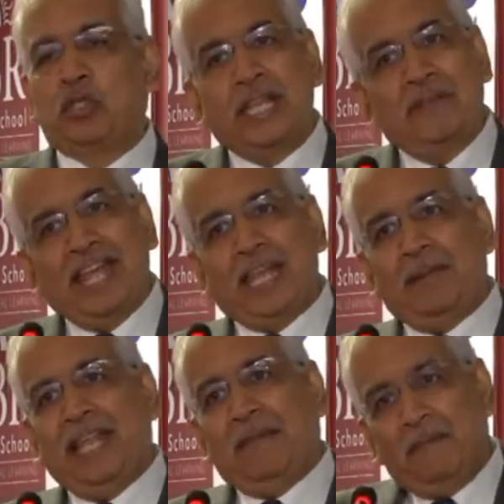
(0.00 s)
So
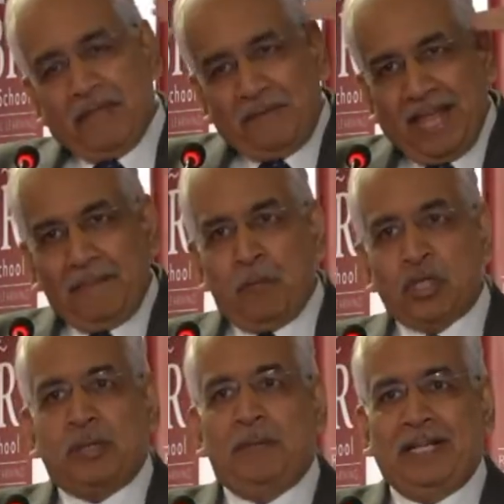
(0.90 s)
invariably, the way
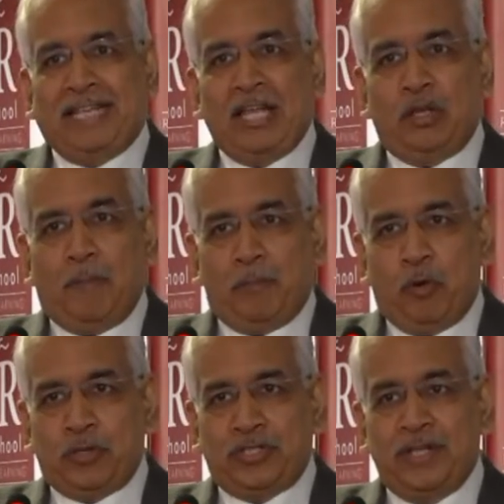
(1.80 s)
most people tend to
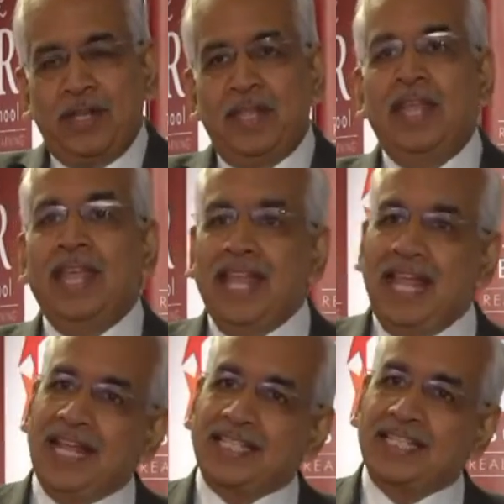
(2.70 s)
approach
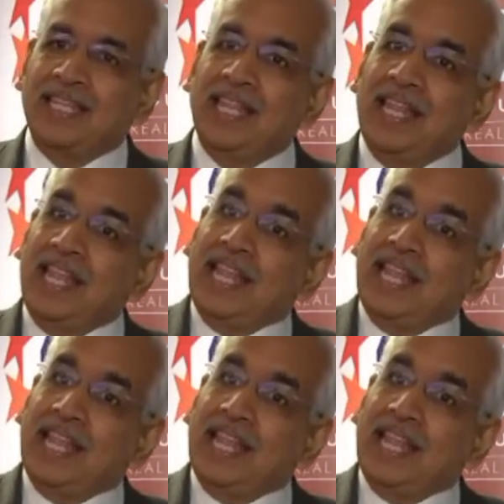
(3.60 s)
is,